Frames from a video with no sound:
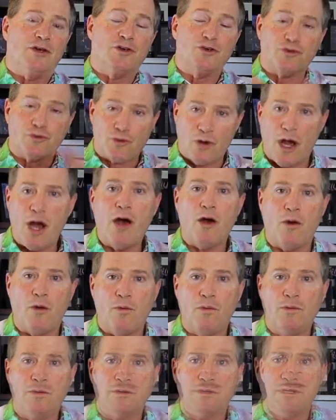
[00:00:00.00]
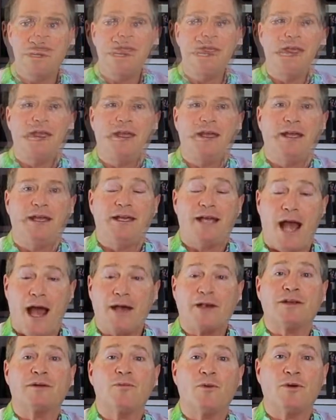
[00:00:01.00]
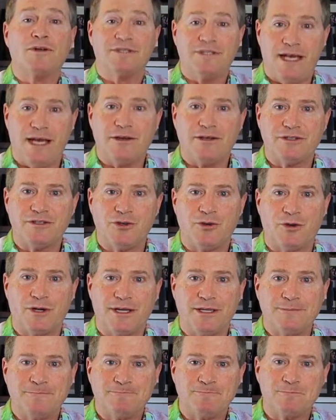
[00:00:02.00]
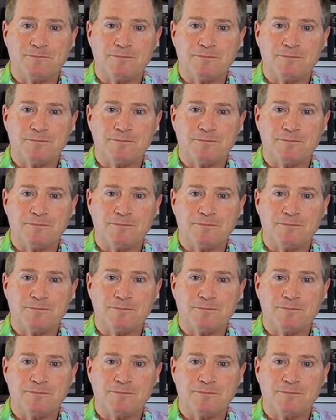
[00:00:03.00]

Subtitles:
grow, conquer more territory.